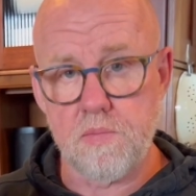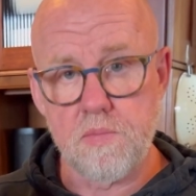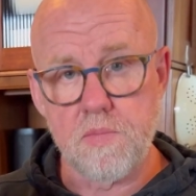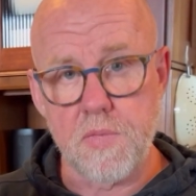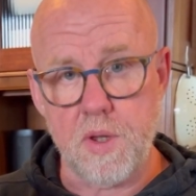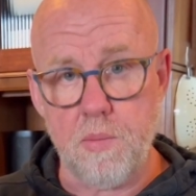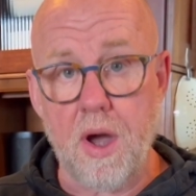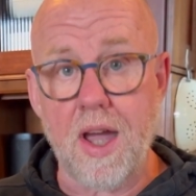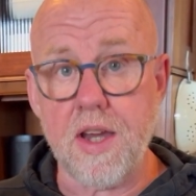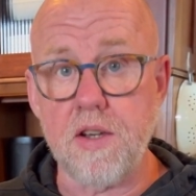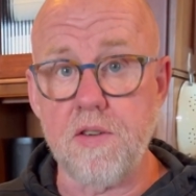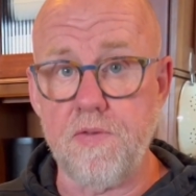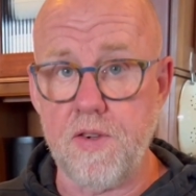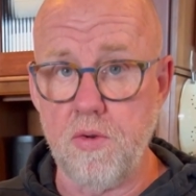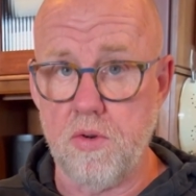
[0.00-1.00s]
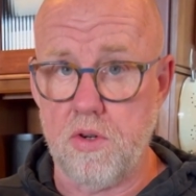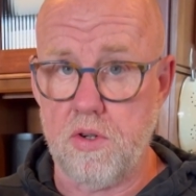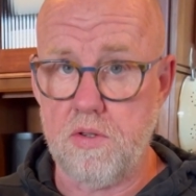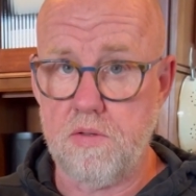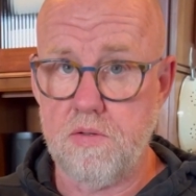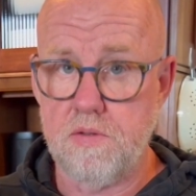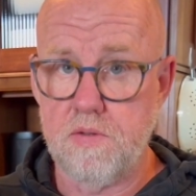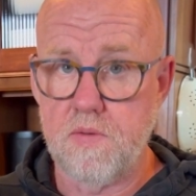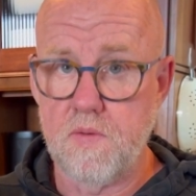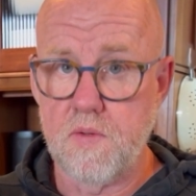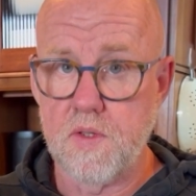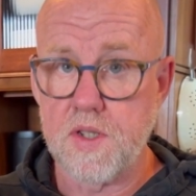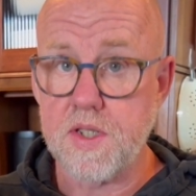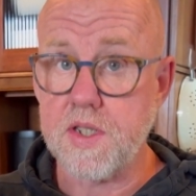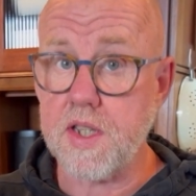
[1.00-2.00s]
the Mind Fuel,
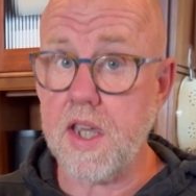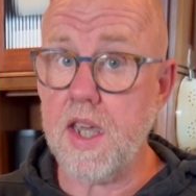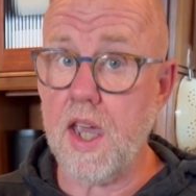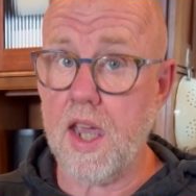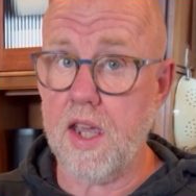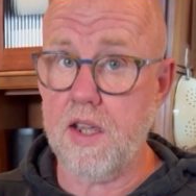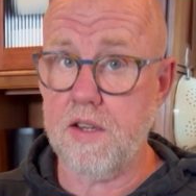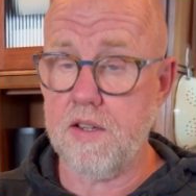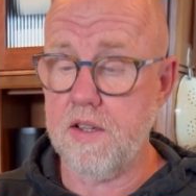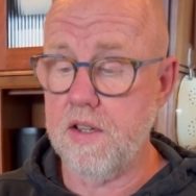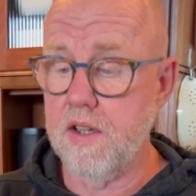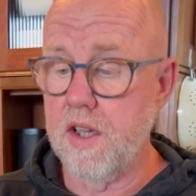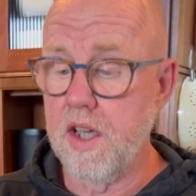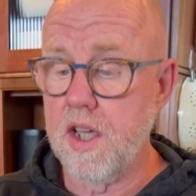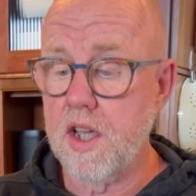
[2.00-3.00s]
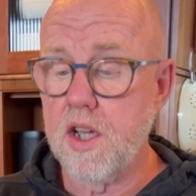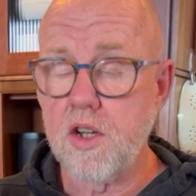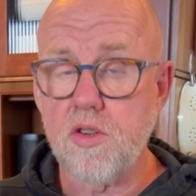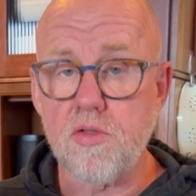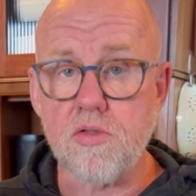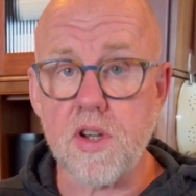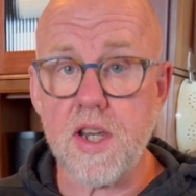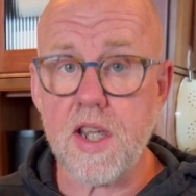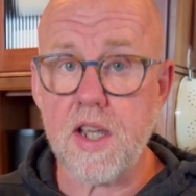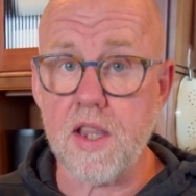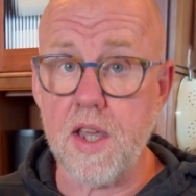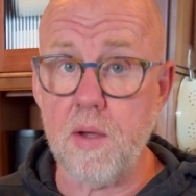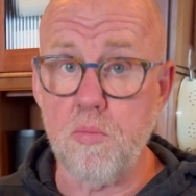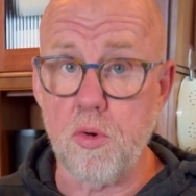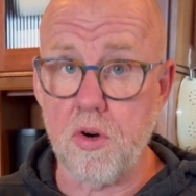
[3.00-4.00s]
C8. Critically
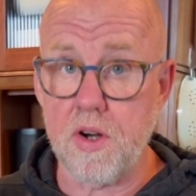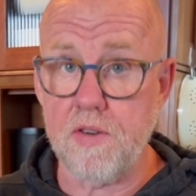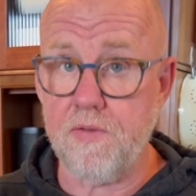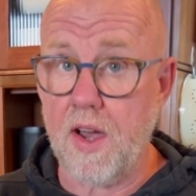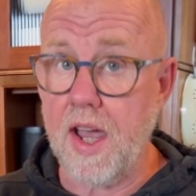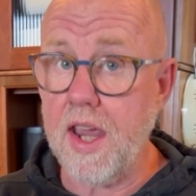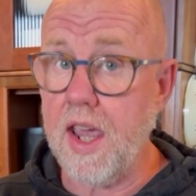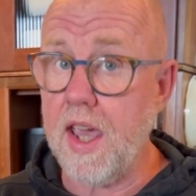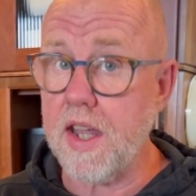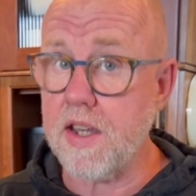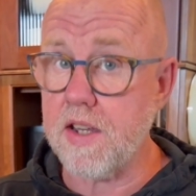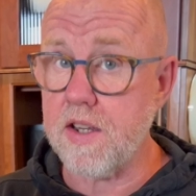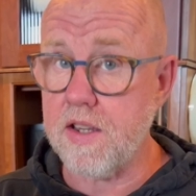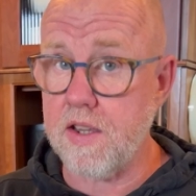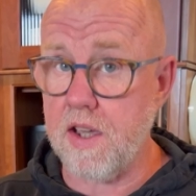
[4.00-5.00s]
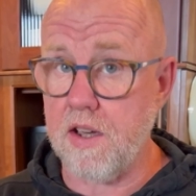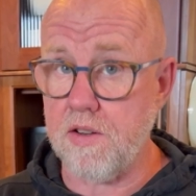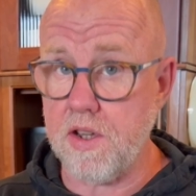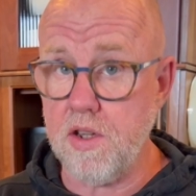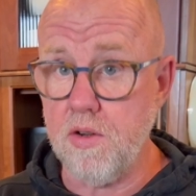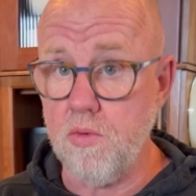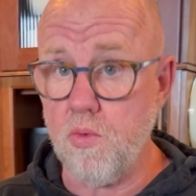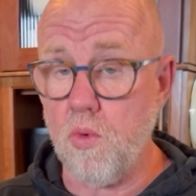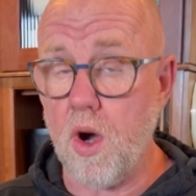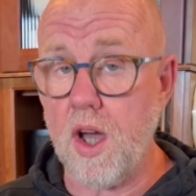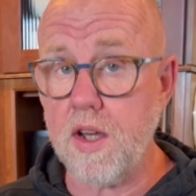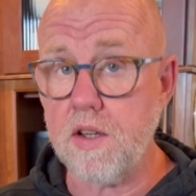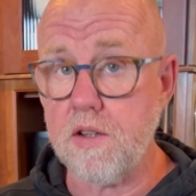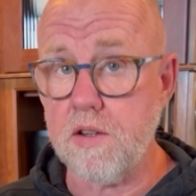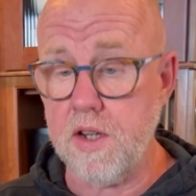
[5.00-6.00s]
important. If I had to tell you
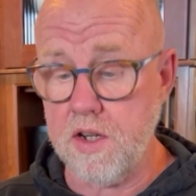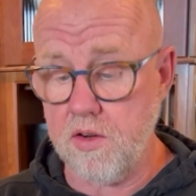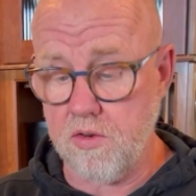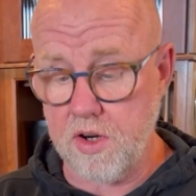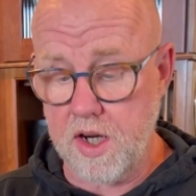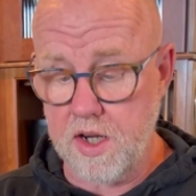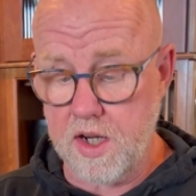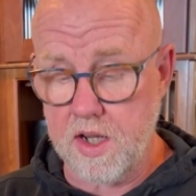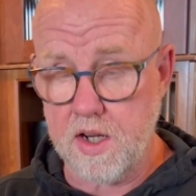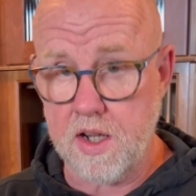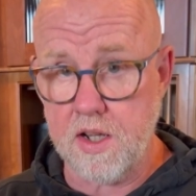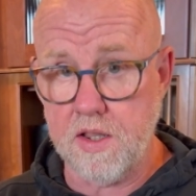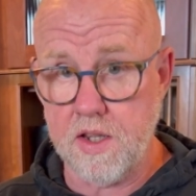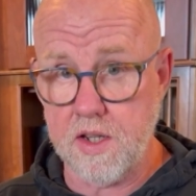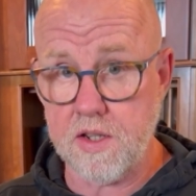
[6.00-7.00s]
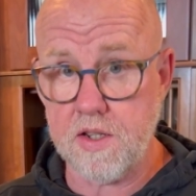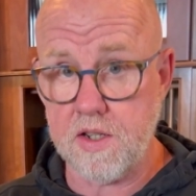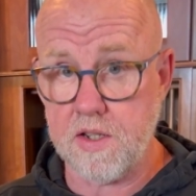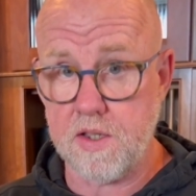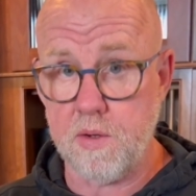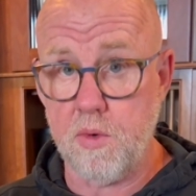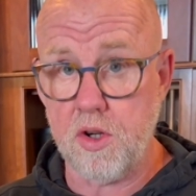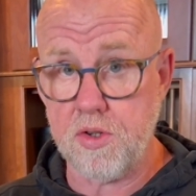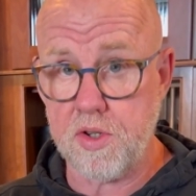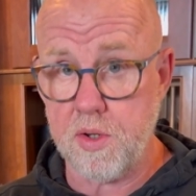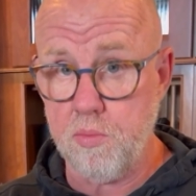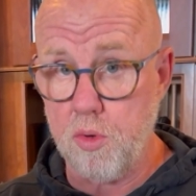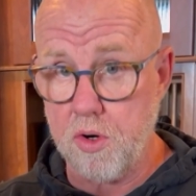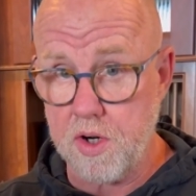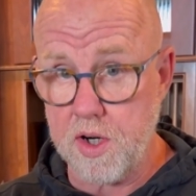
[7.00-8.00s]
what ingredient in this is the most
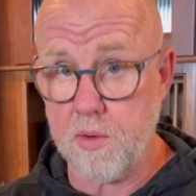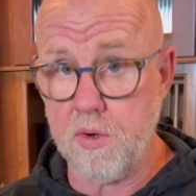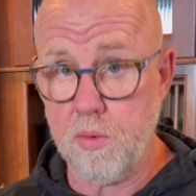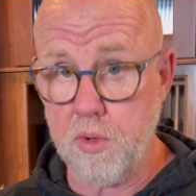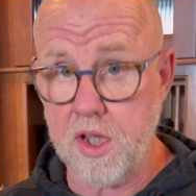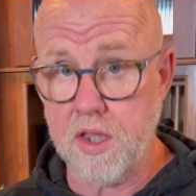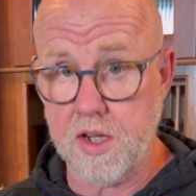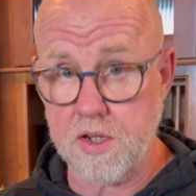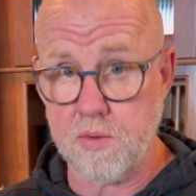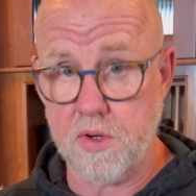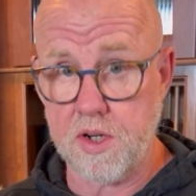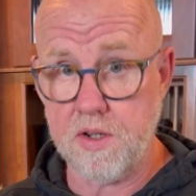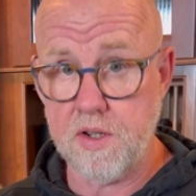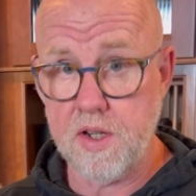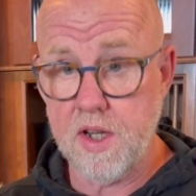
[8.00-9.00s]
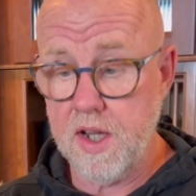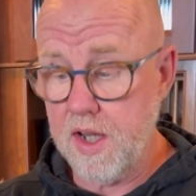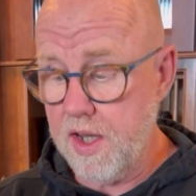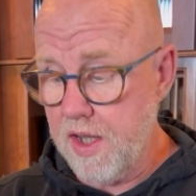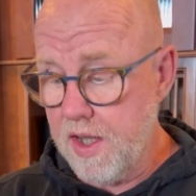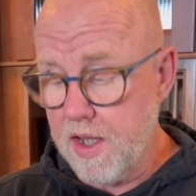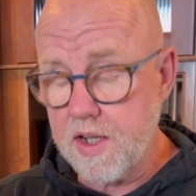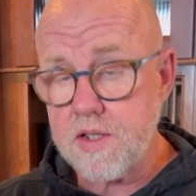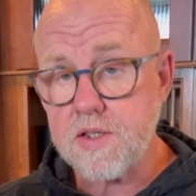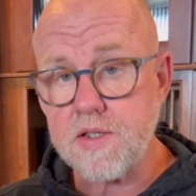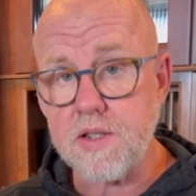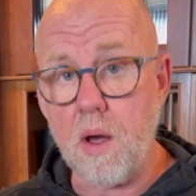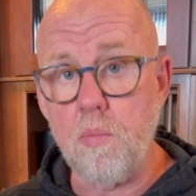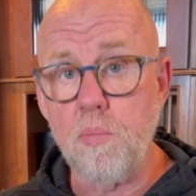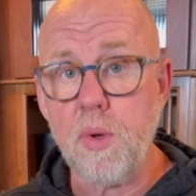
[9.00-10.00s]
important, it would be this one.
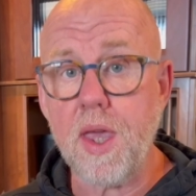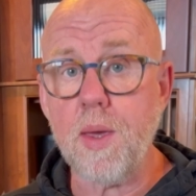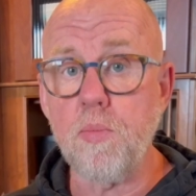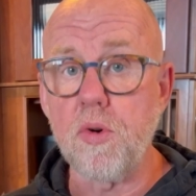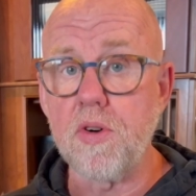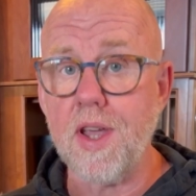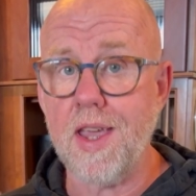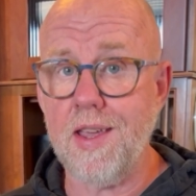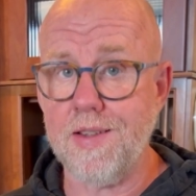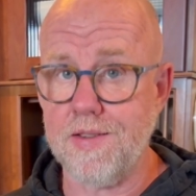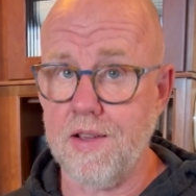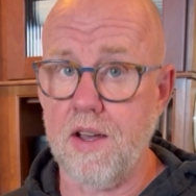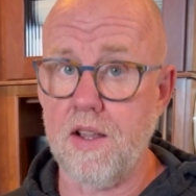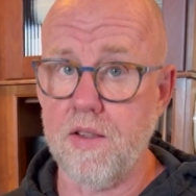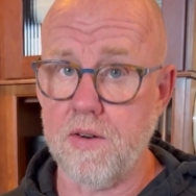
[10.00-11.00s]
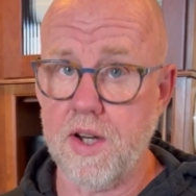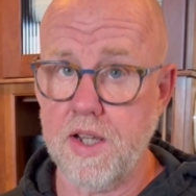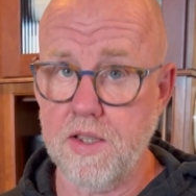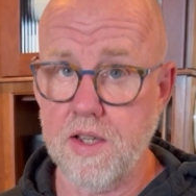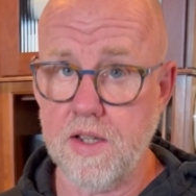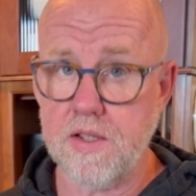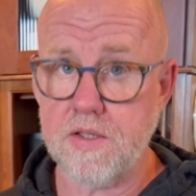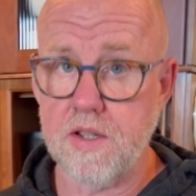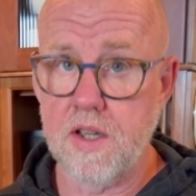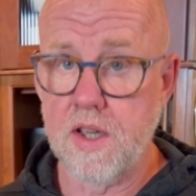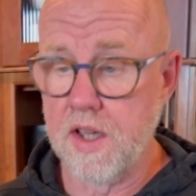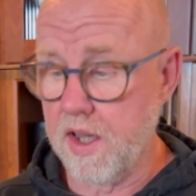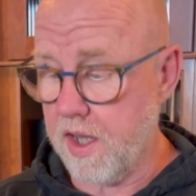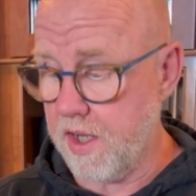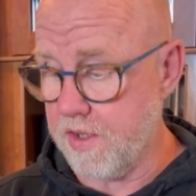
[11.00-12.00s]
Some people can't tolerate this.
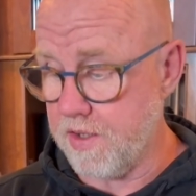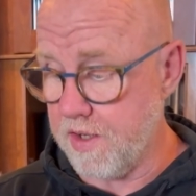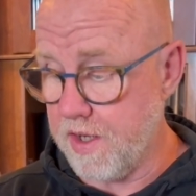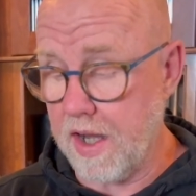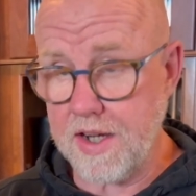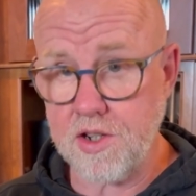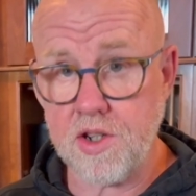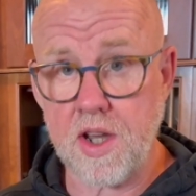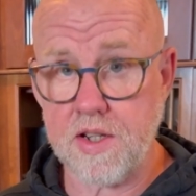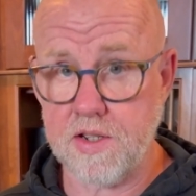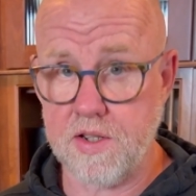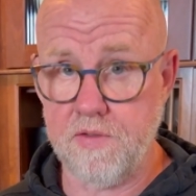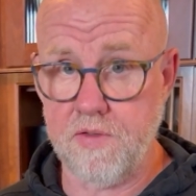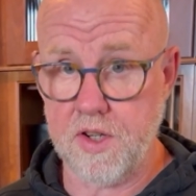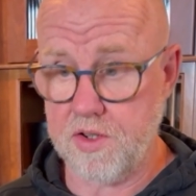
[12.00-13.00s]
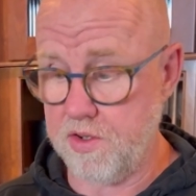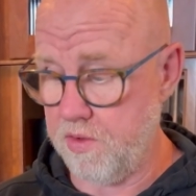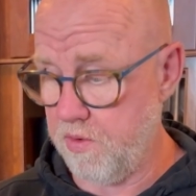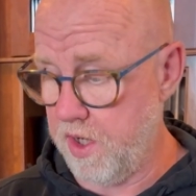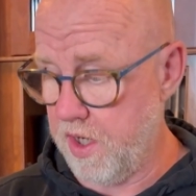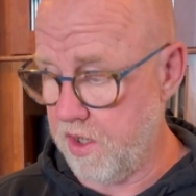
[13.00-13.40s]
It's a digestive issue.